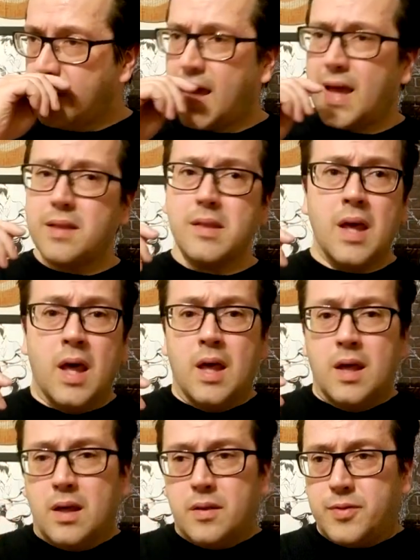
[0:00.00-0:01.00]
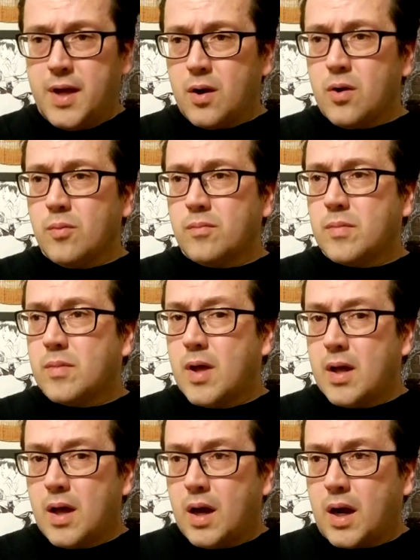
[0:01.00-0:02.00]
And they're
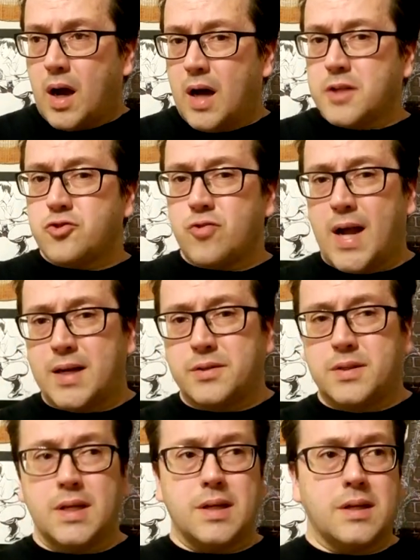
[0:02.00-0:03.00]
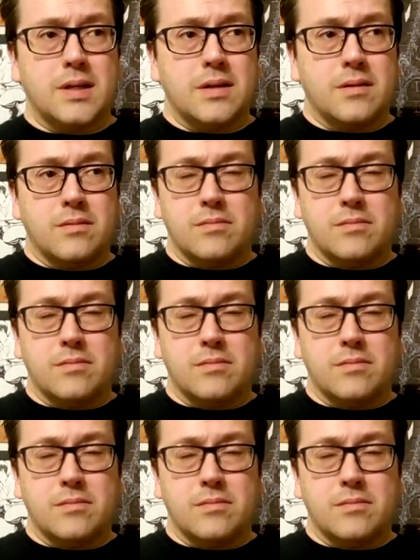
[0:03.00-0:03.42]
a contracting